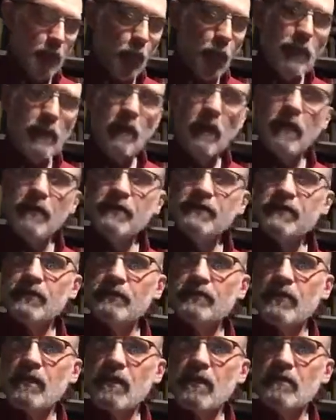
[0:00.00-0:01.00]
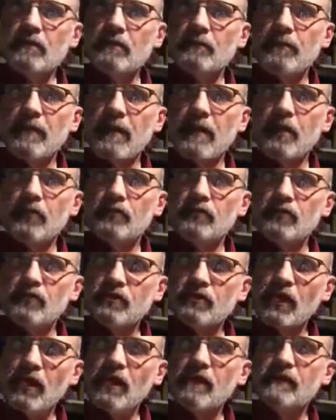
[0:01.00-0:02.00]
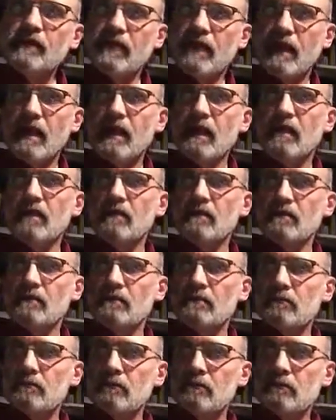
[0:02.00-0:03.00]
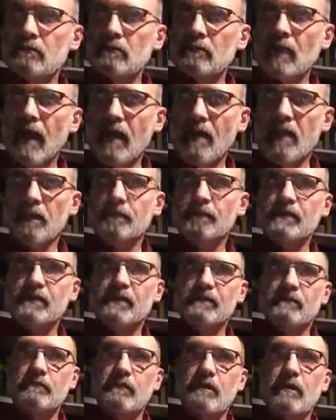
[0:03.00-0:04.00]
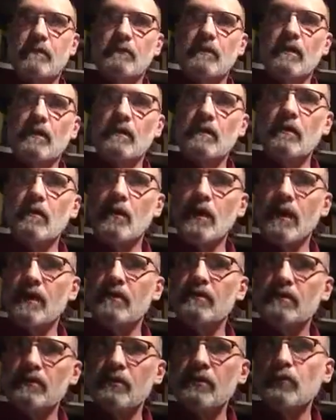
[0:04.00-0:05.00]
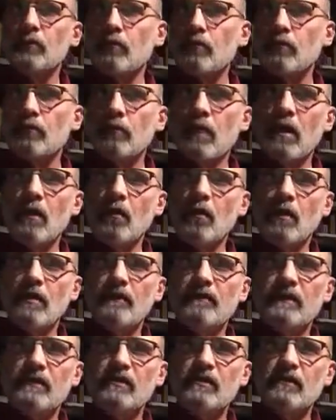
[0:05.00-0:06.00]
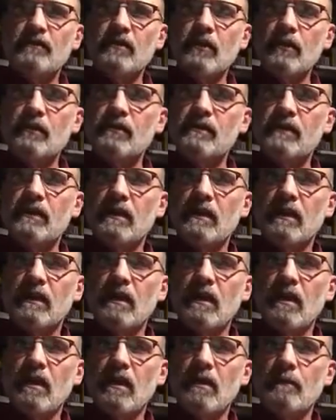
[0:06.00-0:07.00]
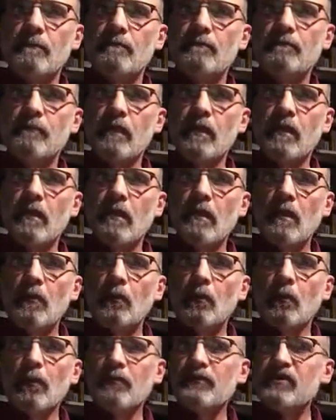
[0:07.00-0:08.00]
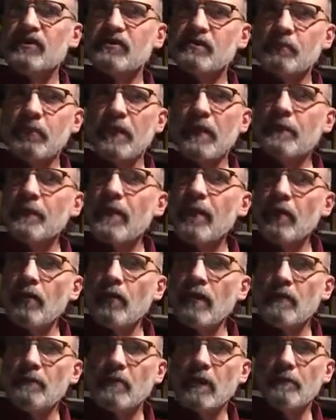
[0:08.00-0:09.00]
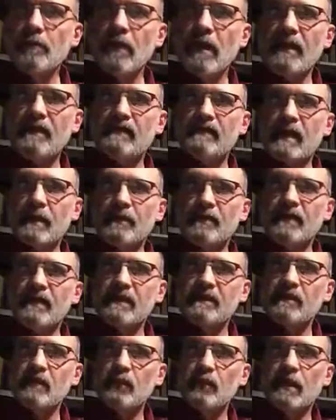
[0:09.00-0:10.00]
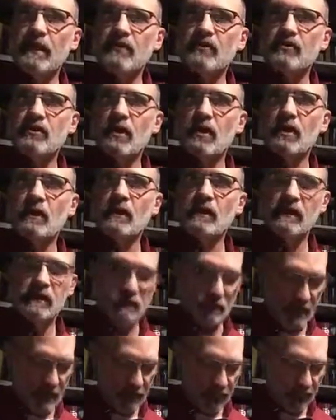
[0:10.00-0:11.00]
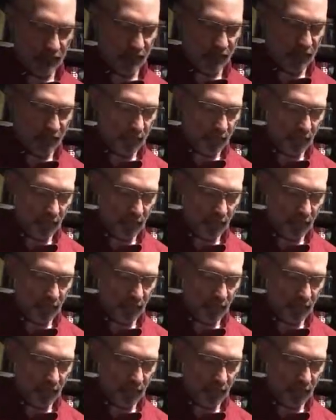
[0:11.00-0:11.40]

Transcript: We also talked about chugs and gallops. I'm going to go ahead and do one of each of those. We'll just play Paranoid by Black Sabbath. It has a great chug in its main riff.